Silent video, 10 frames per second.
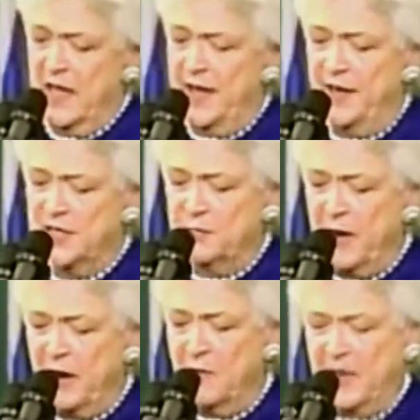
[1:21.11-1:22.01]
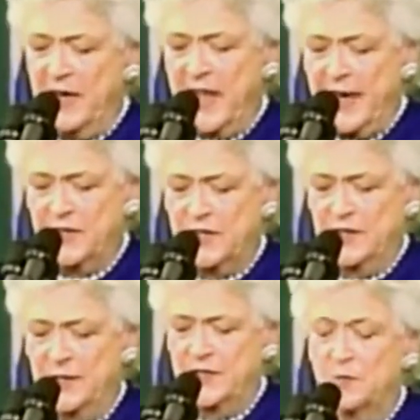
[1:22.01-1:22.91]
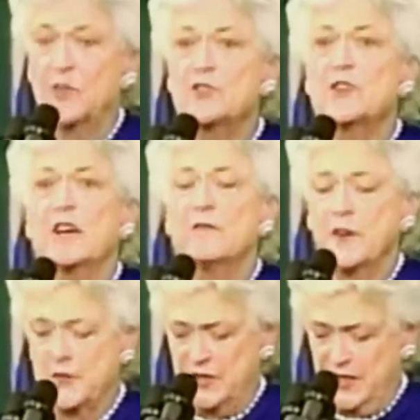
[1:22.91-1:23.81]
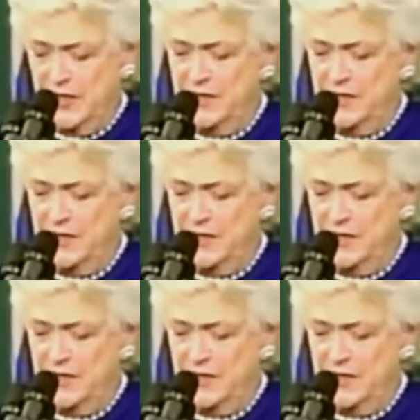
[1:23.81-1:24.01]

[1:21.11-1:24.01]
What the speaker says: an experiment in excellence in which diversity